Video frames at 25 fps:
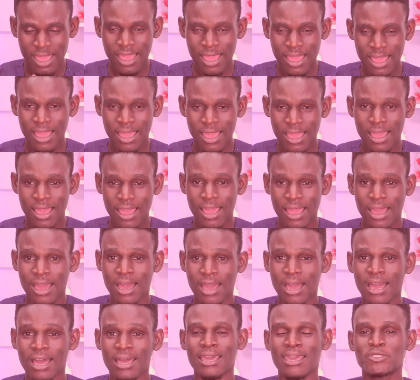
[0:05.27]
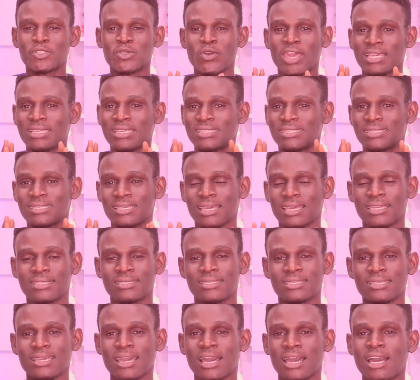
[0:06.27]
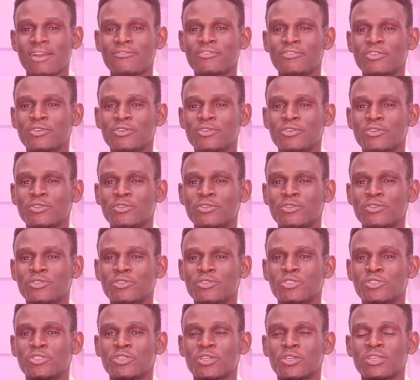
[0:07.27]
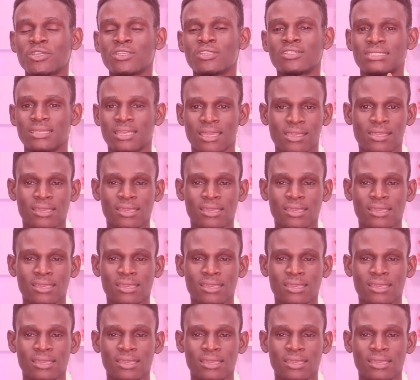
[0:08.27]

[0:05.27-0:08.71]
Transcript: and I am so excited to have you join us today.